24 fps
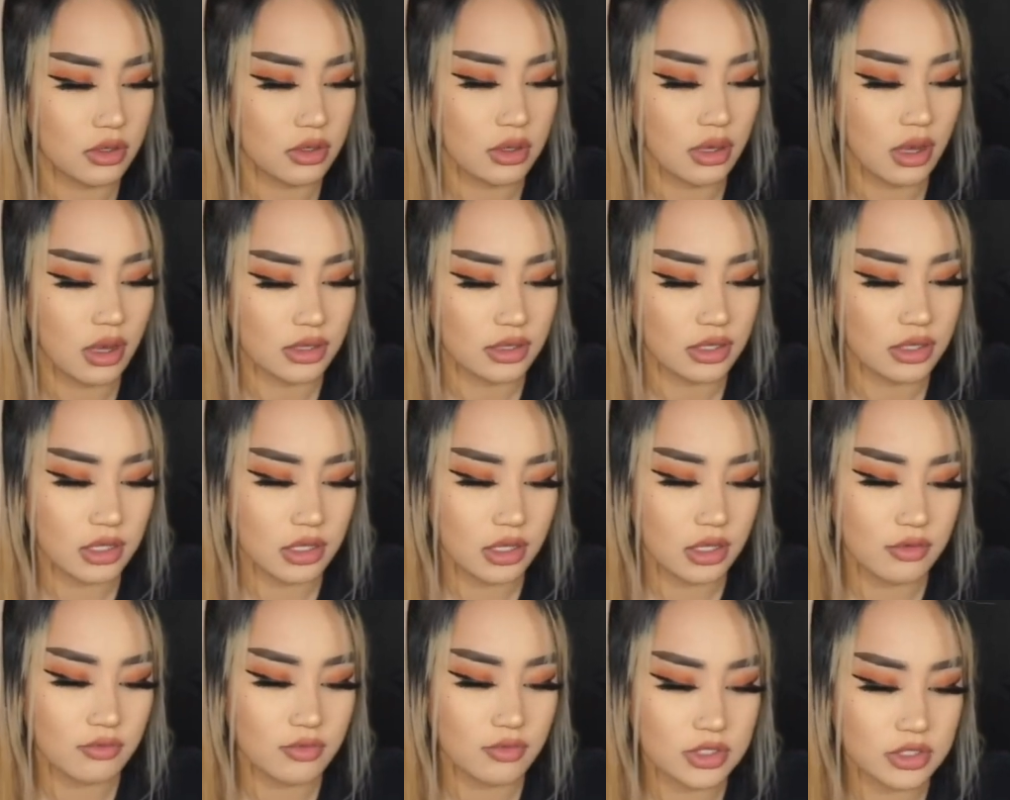I think
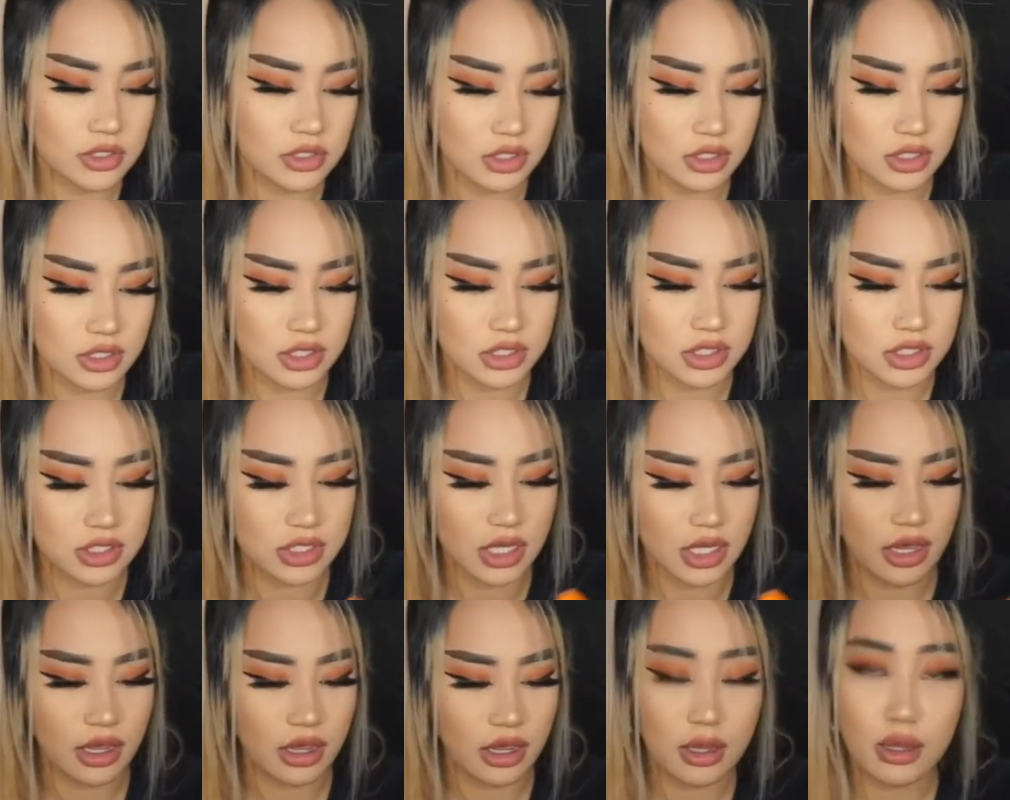even to this
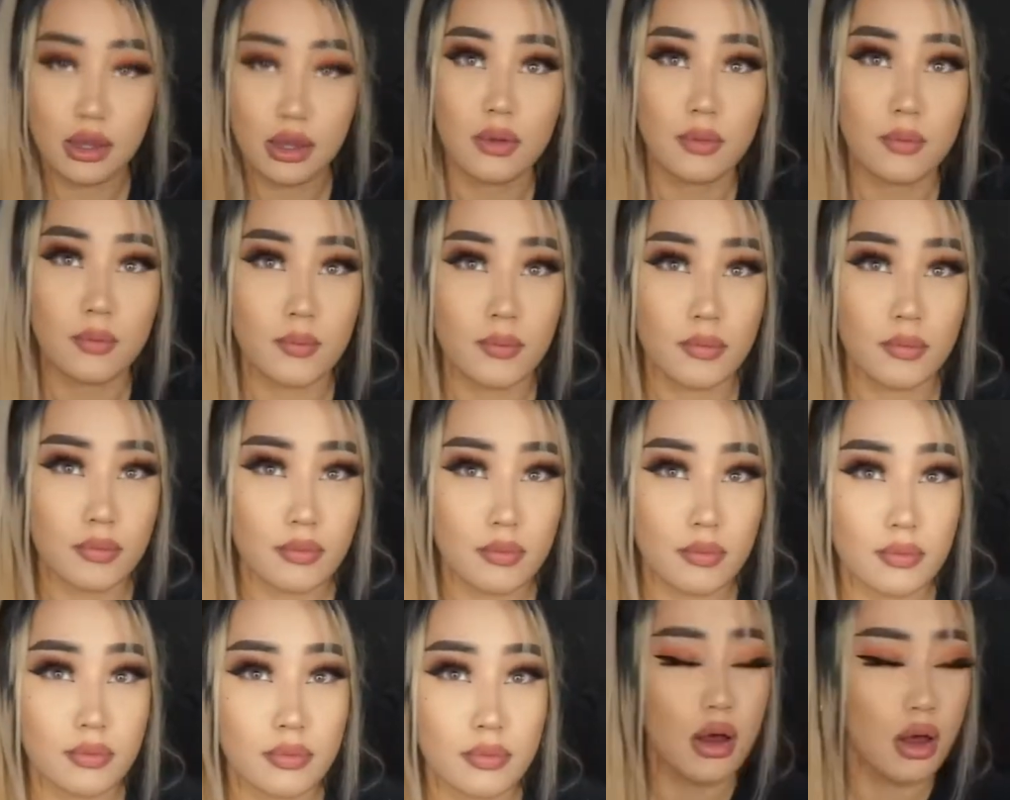day,
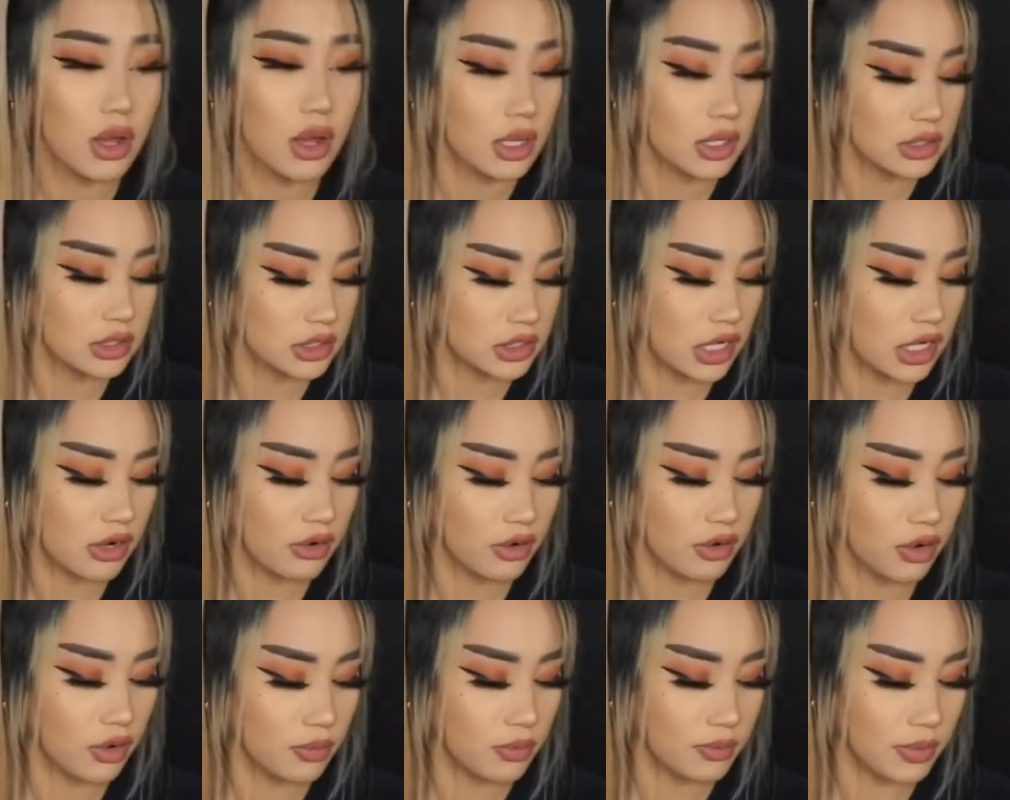
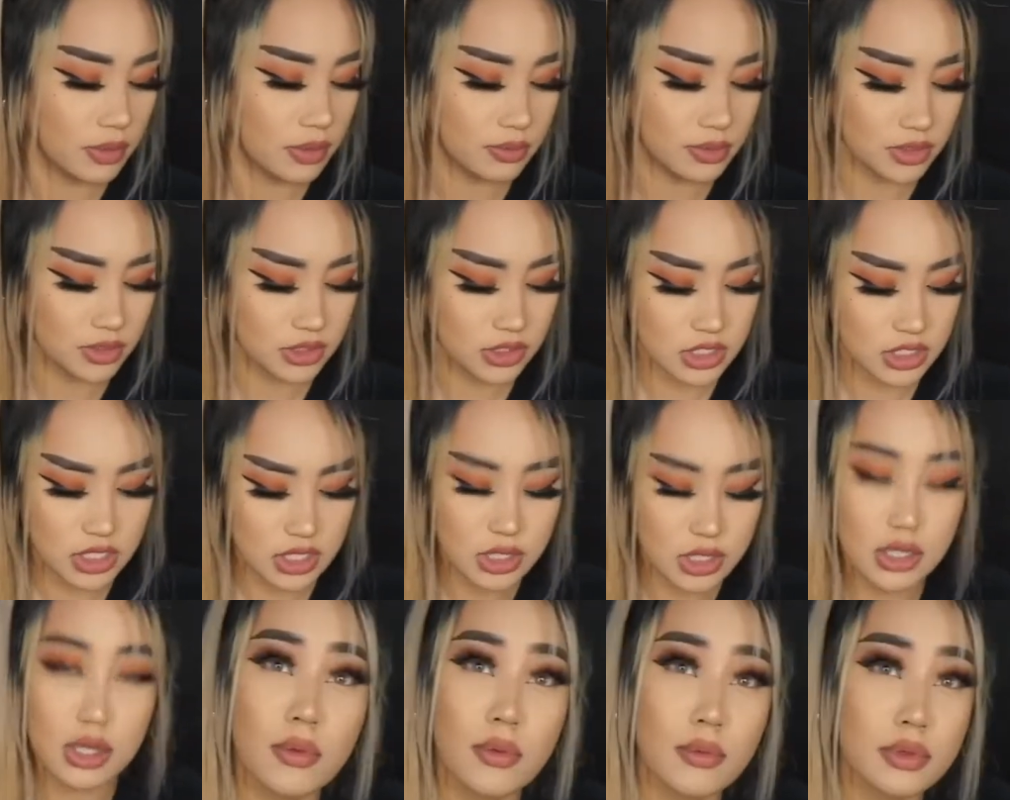taro bubble
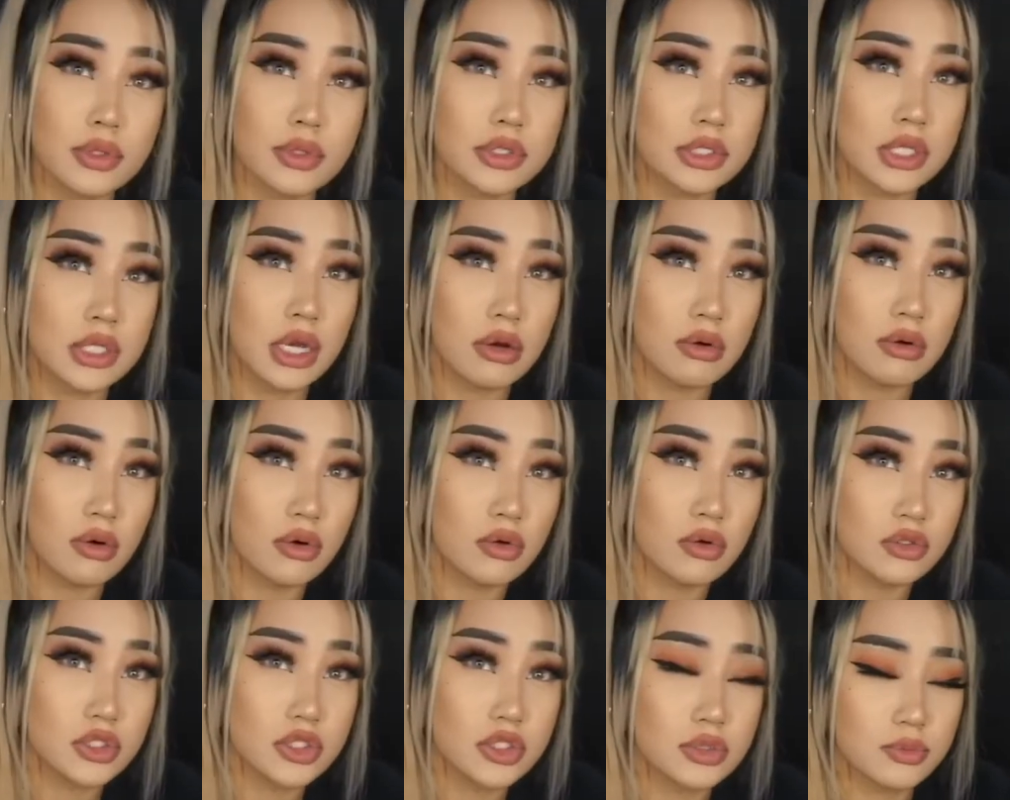tea, taro
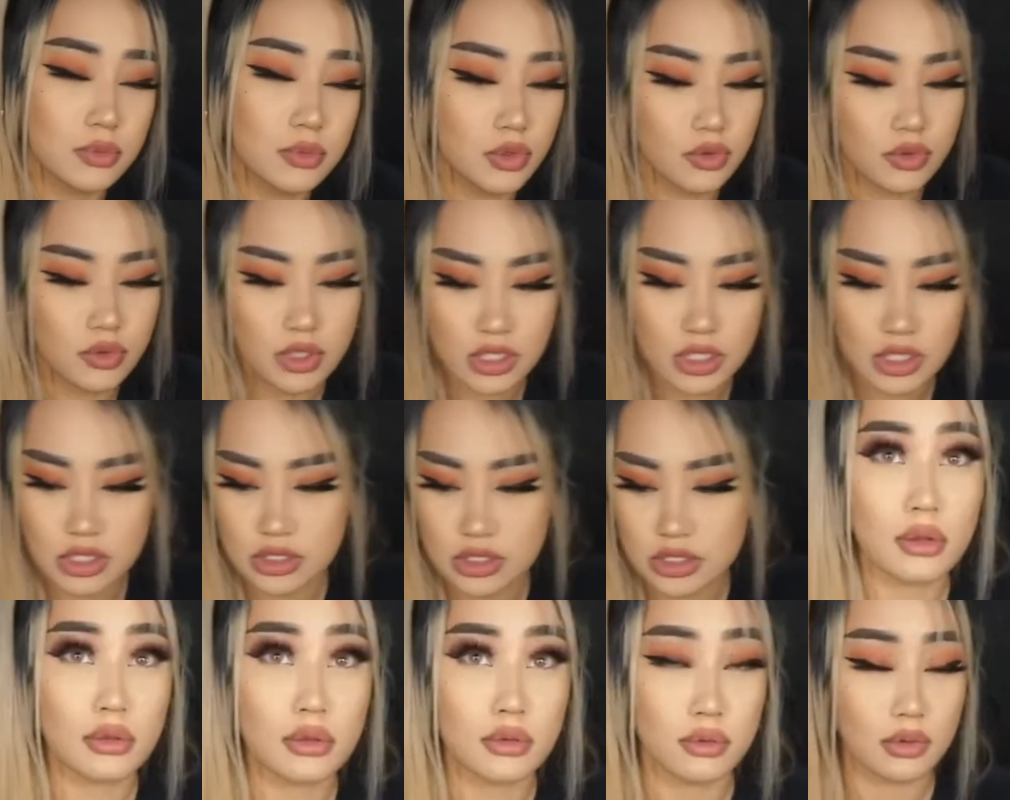
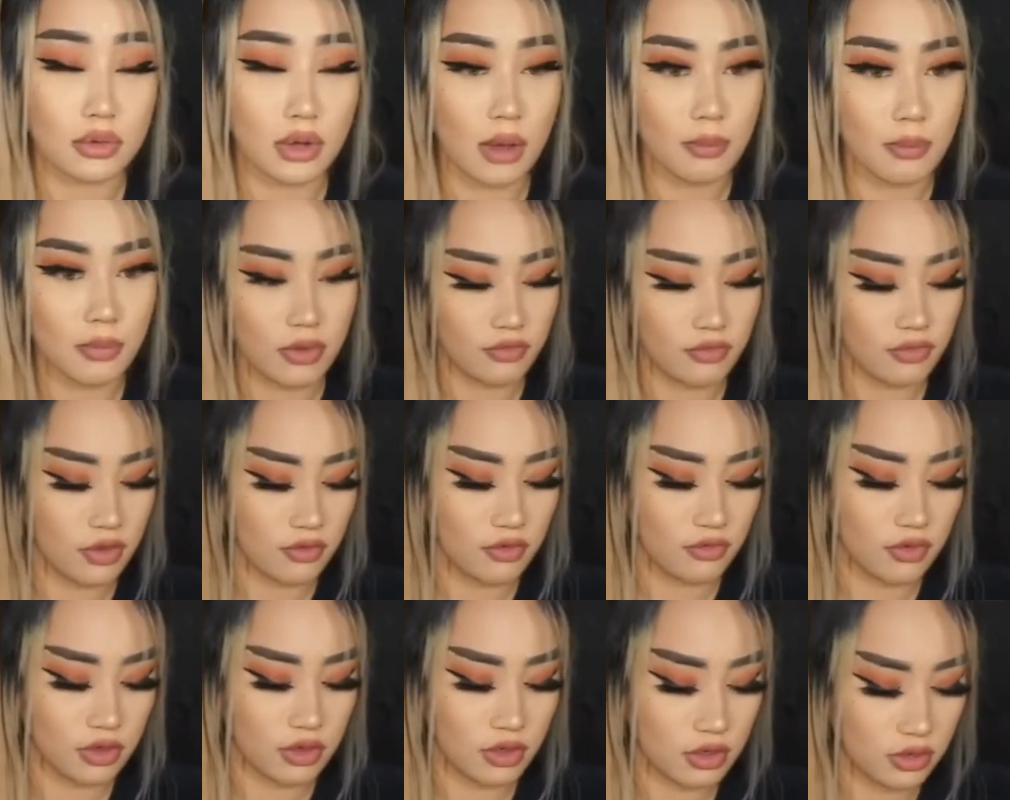smoothies, they're not my
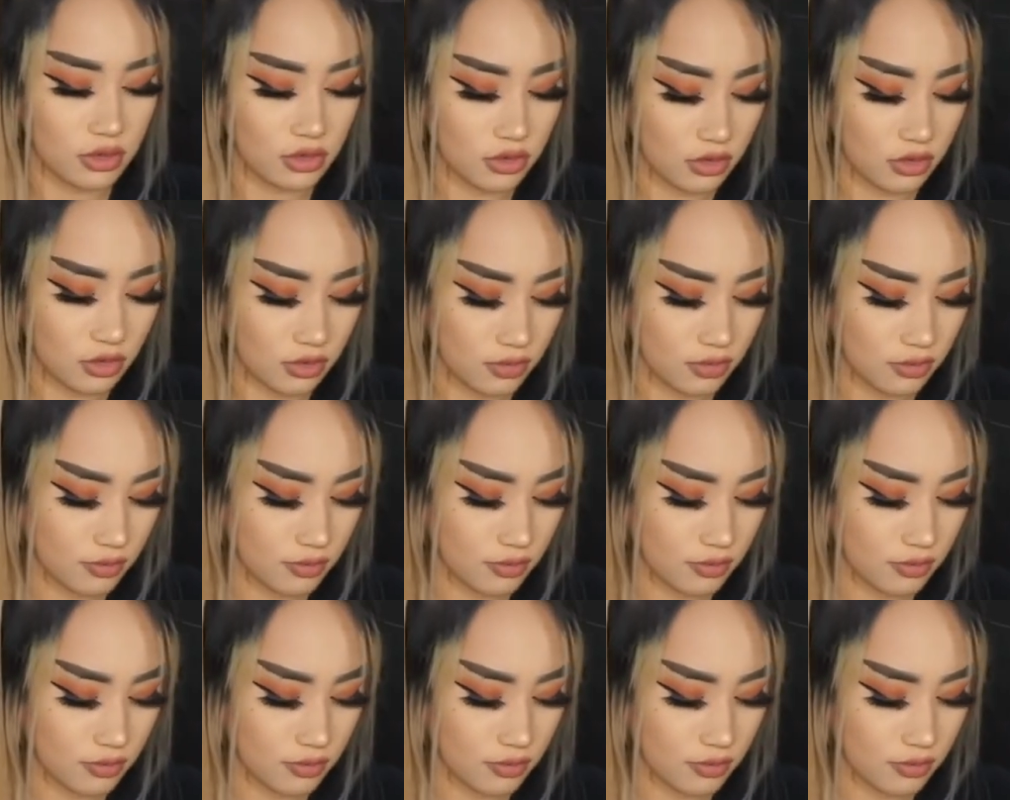favorite either.